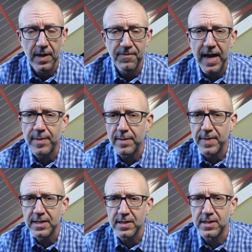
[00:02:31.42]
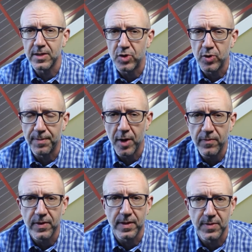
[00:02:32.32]
Family businesses trip
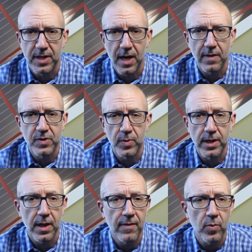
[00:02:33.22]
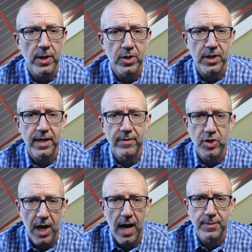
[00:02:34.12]
over themselves when loved ones are given
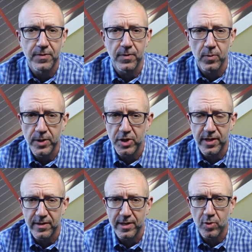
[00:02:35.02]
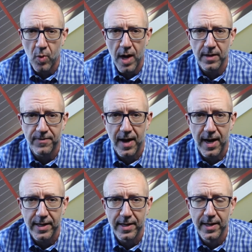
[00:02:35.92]
jobs for which they're ill
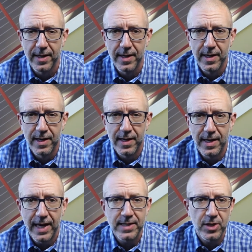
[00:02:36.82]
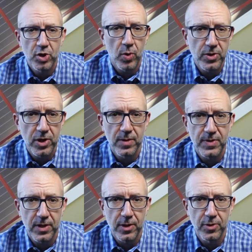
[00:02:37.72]
qualified. It's a short term
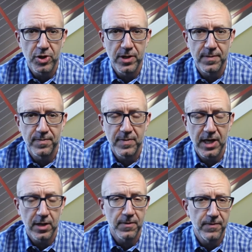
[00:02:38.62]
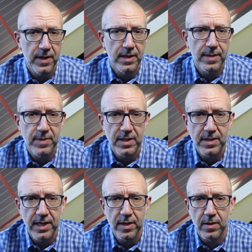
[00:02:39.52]
solution, either fill an empty
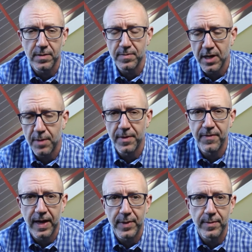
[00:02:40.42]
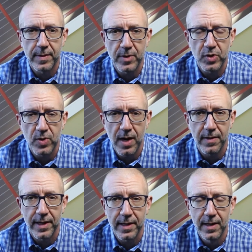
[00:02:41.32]
seat or help a family member
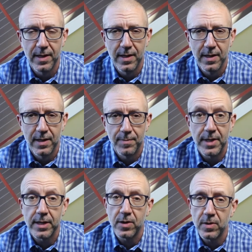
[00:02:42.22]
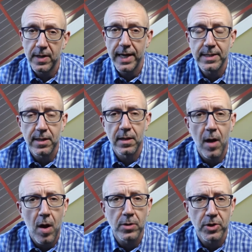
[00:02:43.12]
struggling, but it creates a
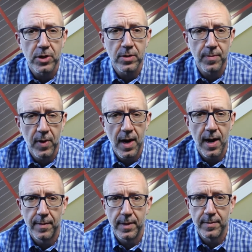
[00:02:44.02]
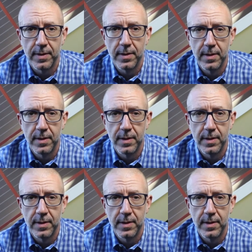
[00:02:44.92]
long term problem.